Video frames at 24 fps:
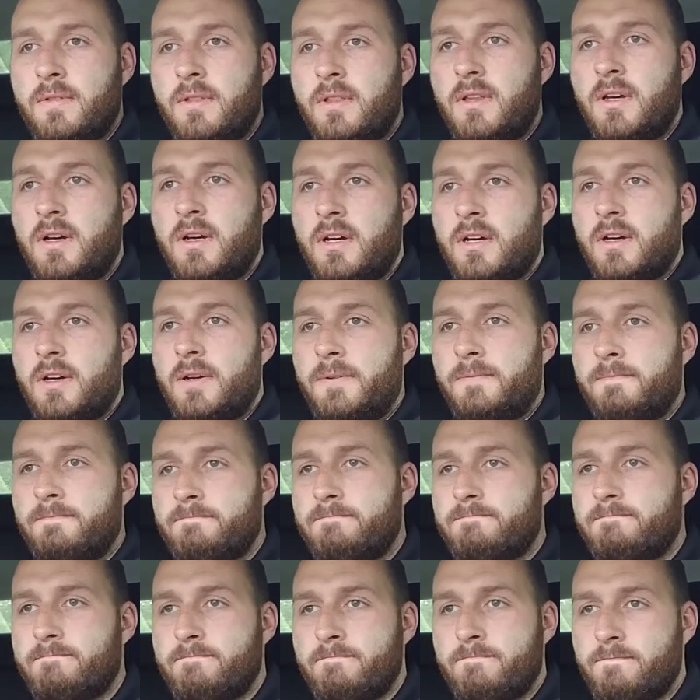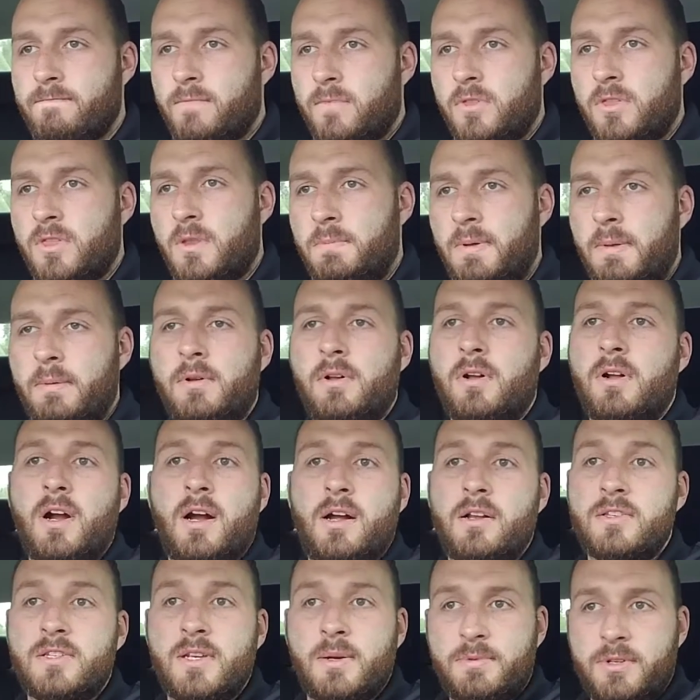the biblical
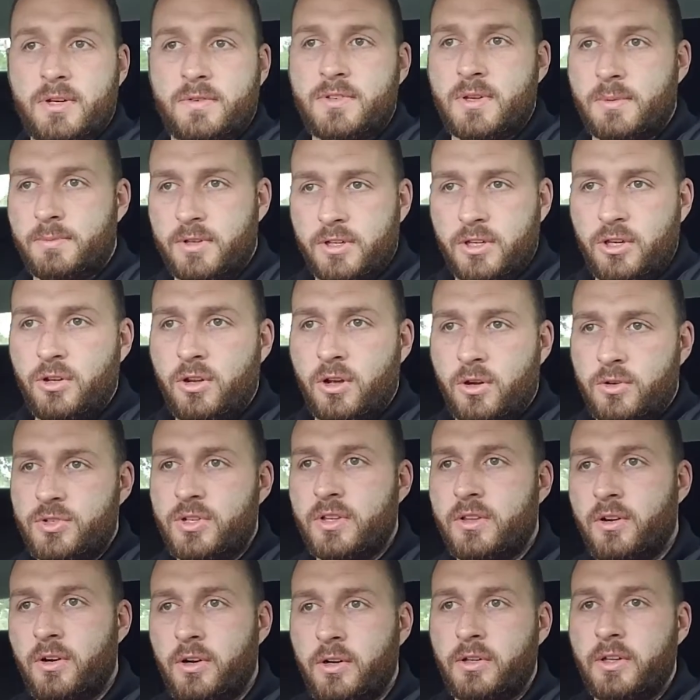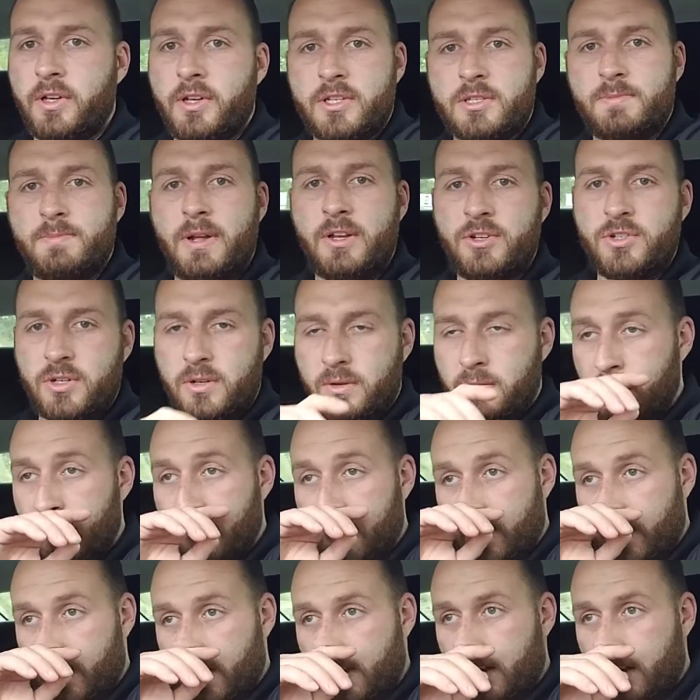concept of something, you go to the earliest mention.